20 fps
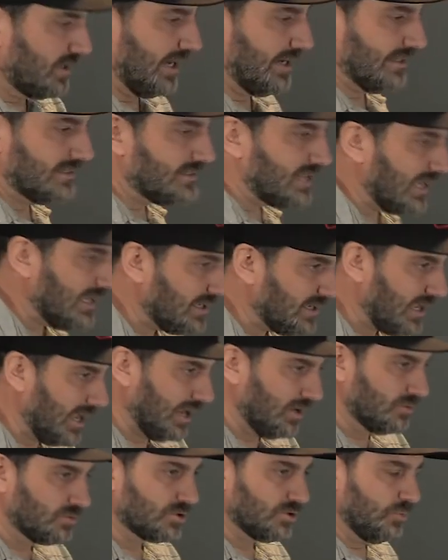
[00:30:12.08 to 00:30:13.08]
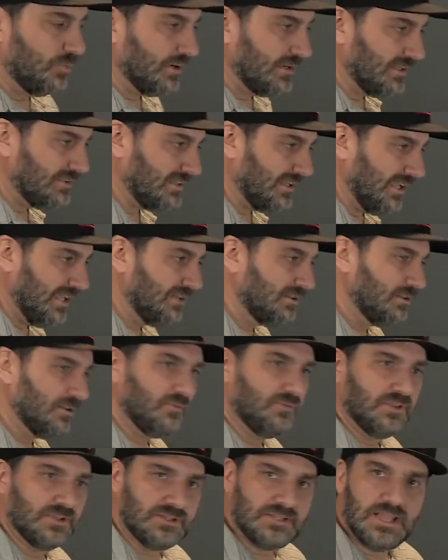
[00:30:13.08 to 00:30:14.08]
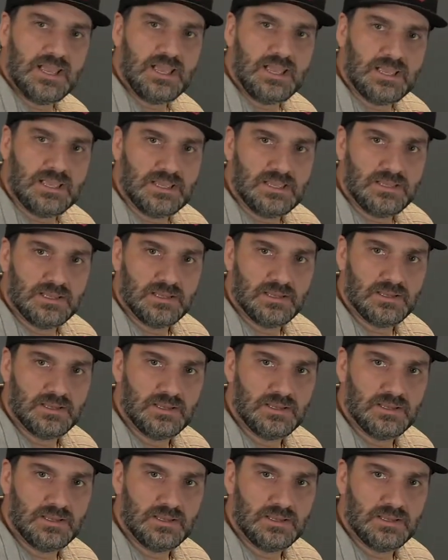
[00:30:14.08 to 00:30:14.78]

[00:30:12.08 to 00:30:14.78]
kind of take counsel, but at the end of the day,